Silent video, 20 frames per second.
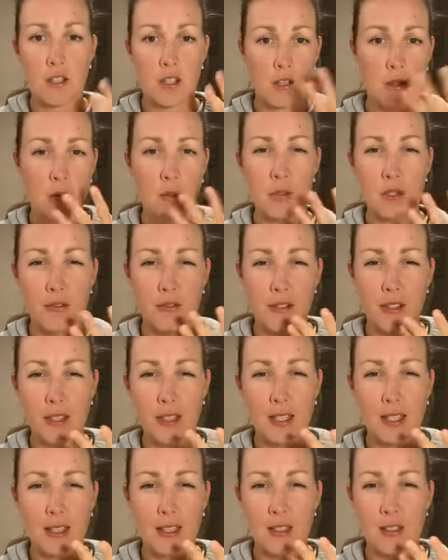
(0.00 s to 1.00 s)
you almost feel
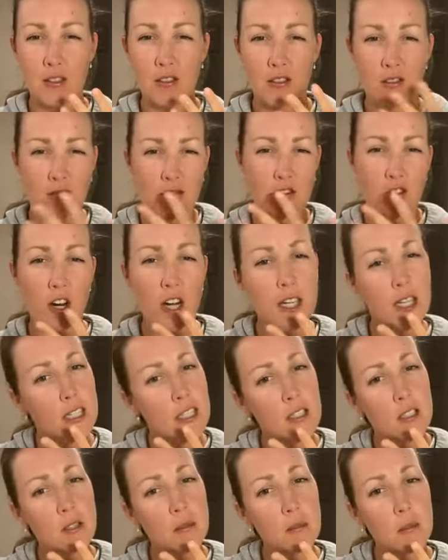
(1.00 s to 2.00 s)
like a little
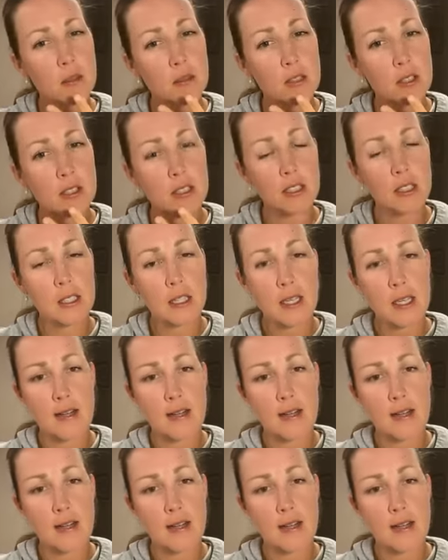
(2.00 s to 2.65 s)
dryness almost.